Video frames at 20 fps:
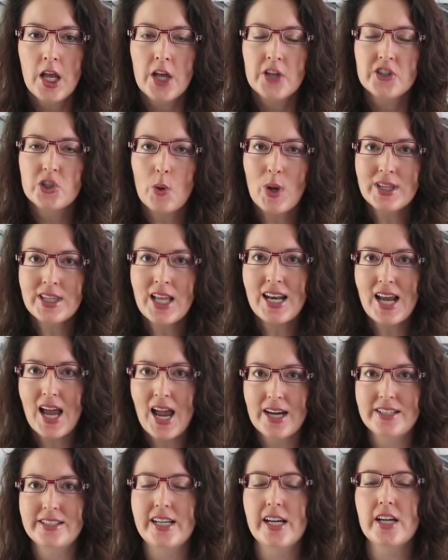So on that
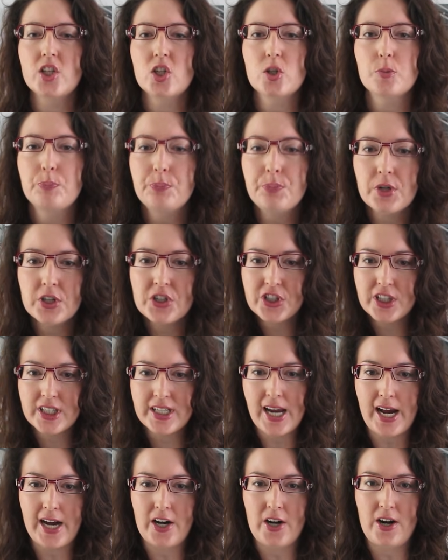exhale, you're
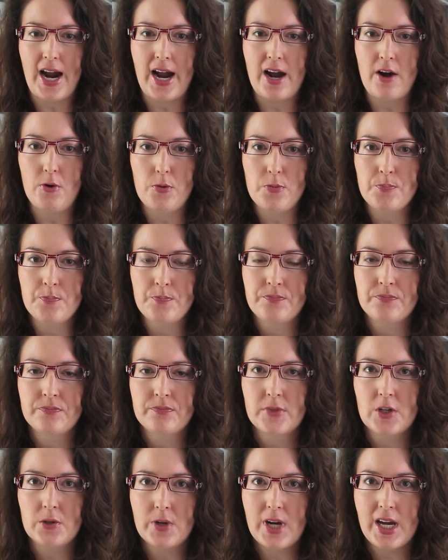pushing air out,
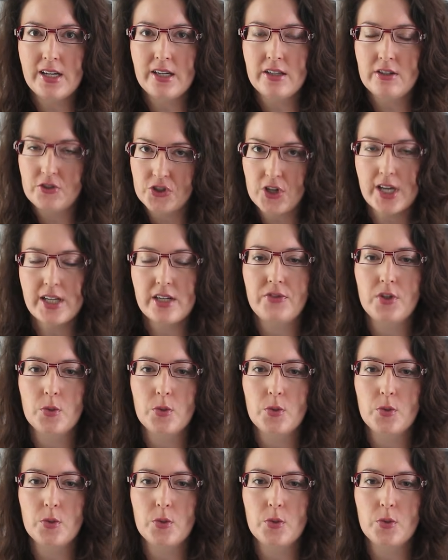okay? Try it a